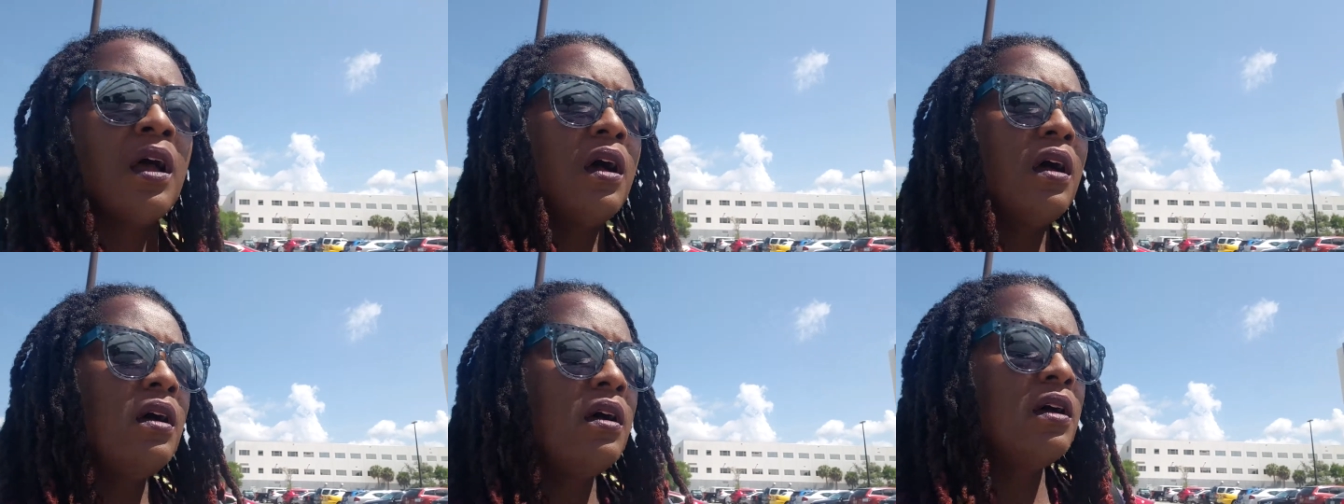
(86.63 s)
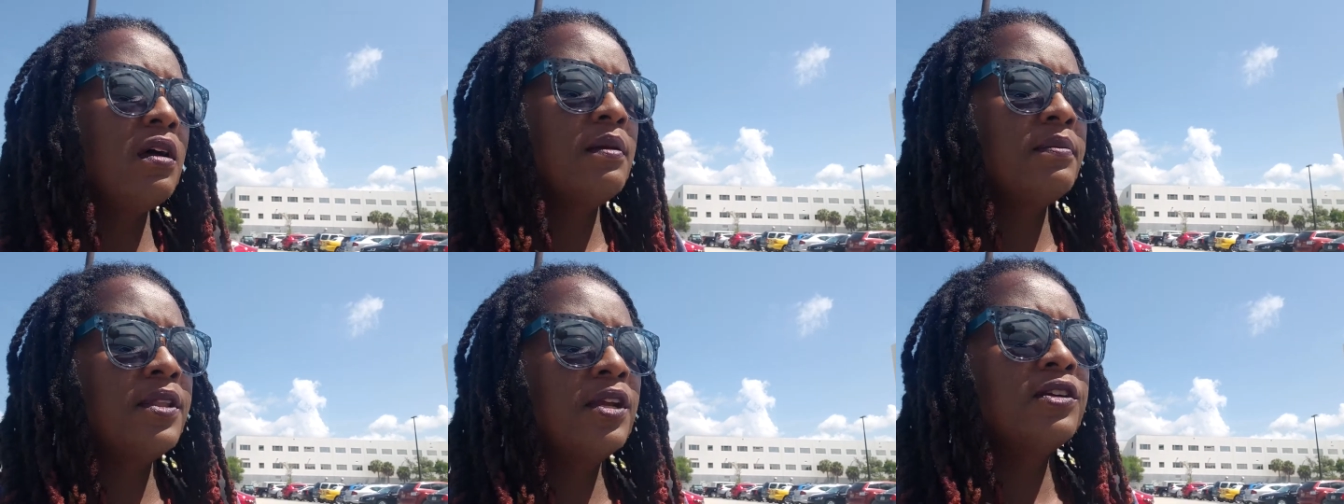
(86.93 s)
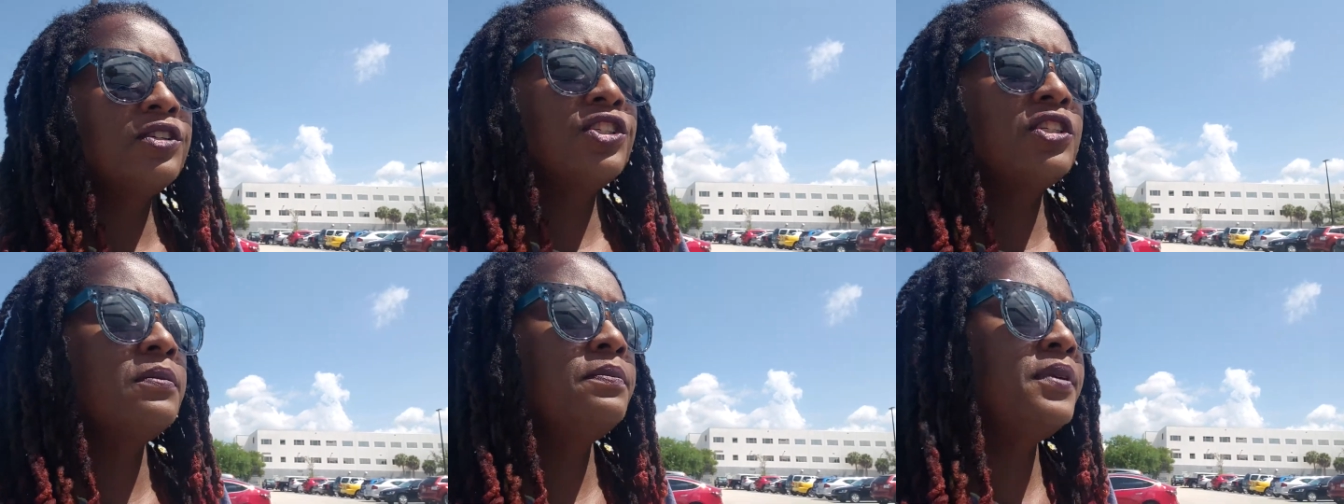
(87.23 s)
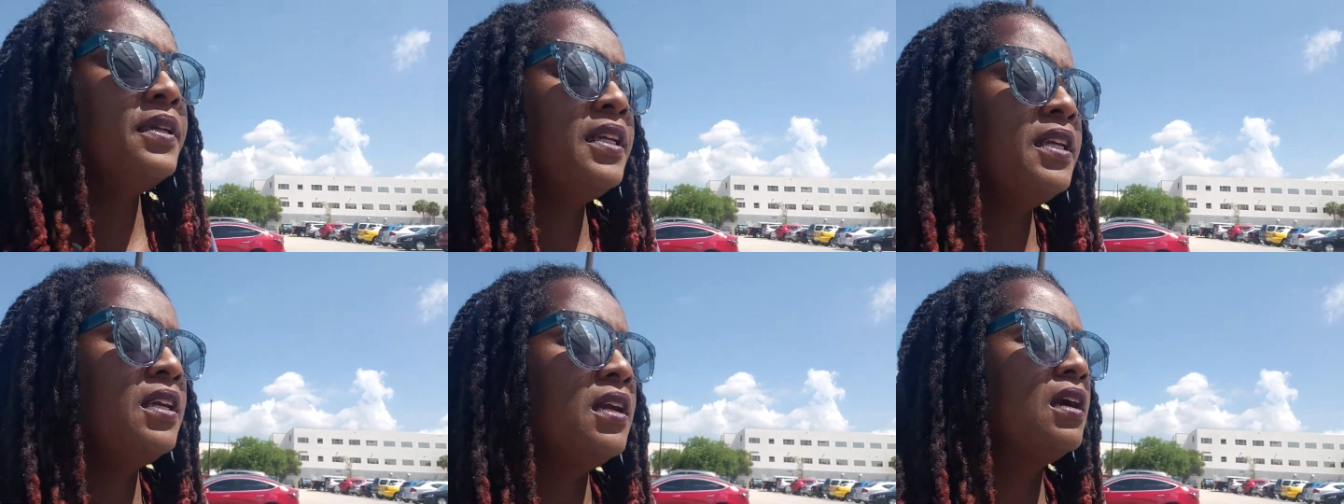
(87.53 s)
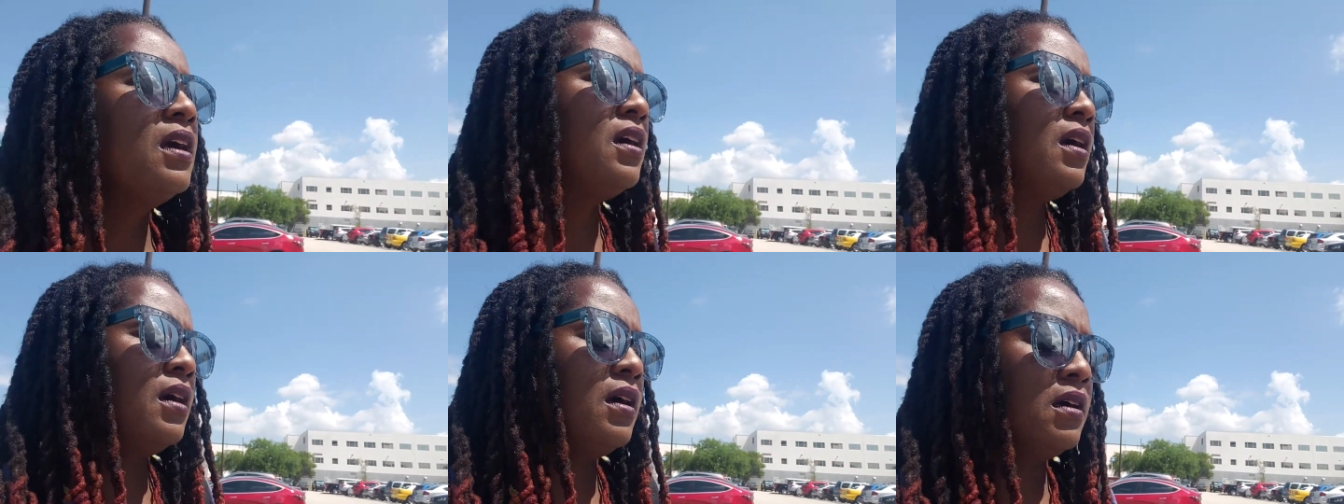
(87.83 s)
Um, there should be
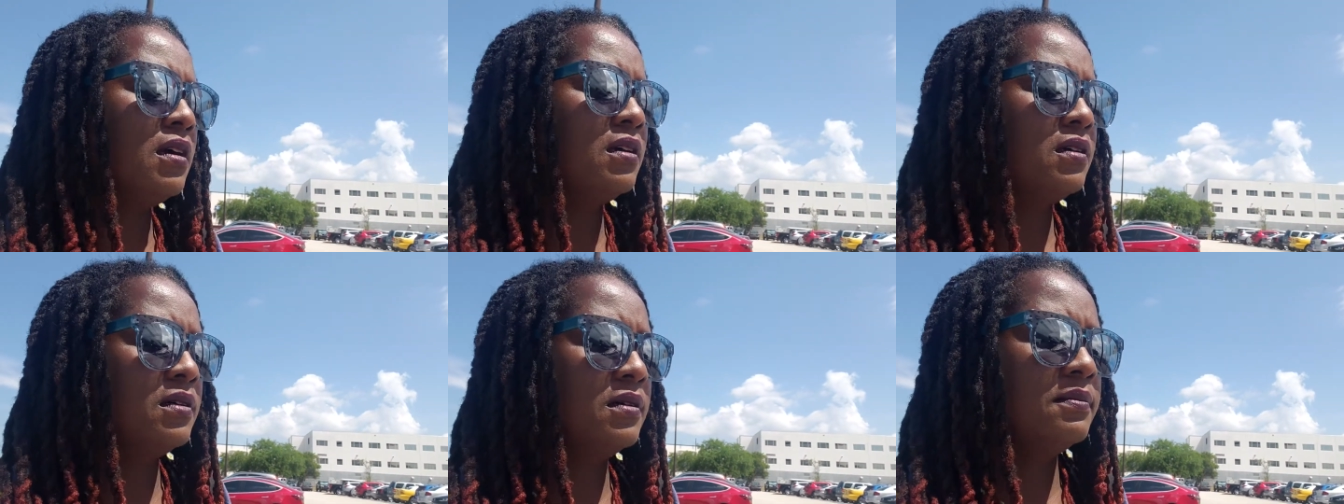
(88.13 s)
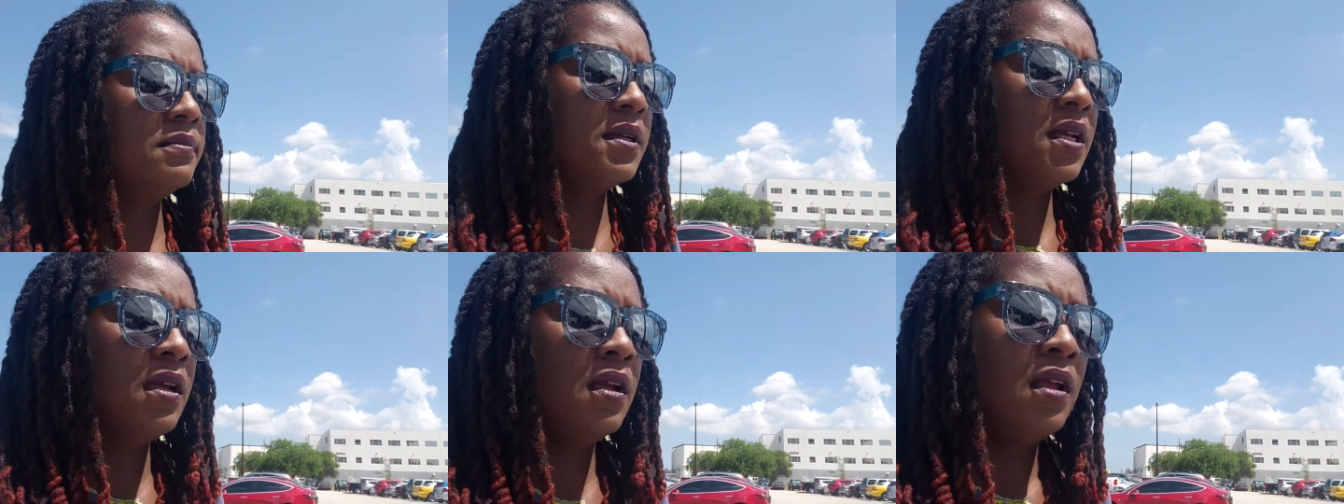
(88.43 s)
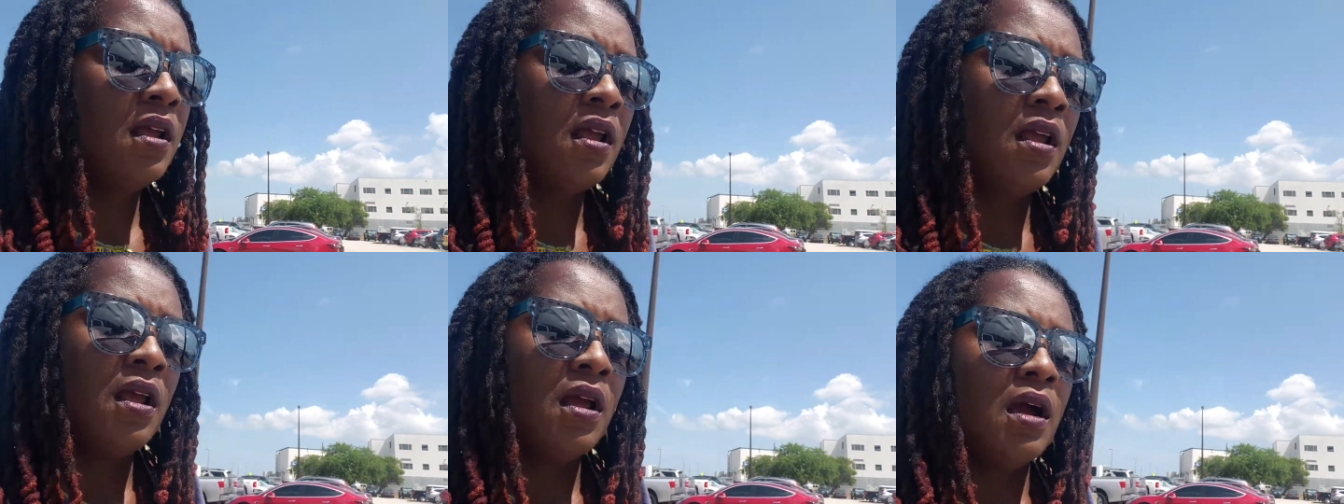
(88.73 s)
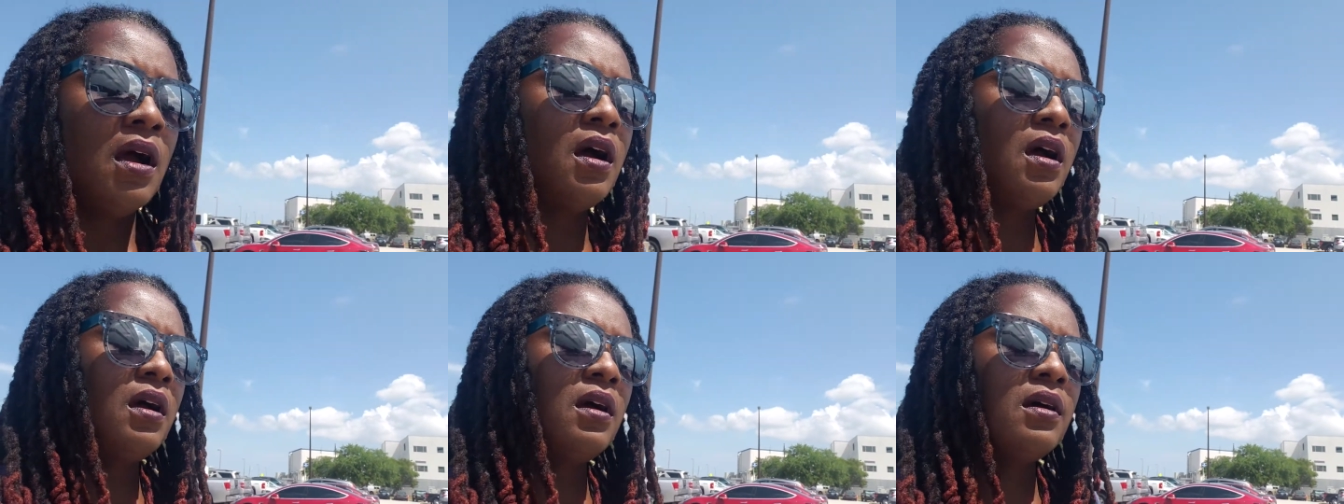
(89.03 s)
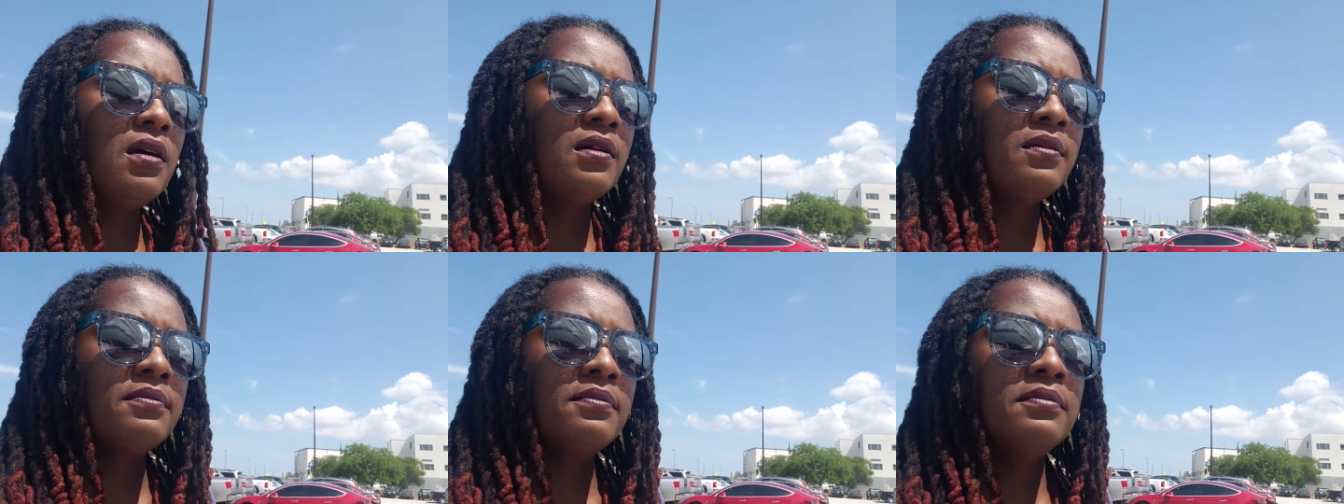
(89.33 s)
um,
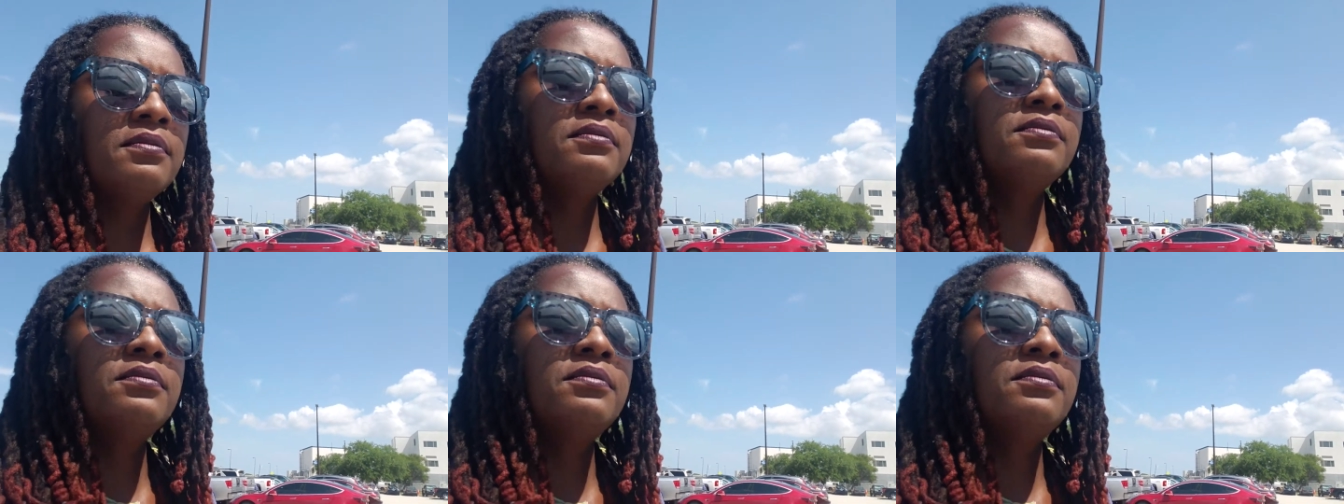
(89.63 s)
um,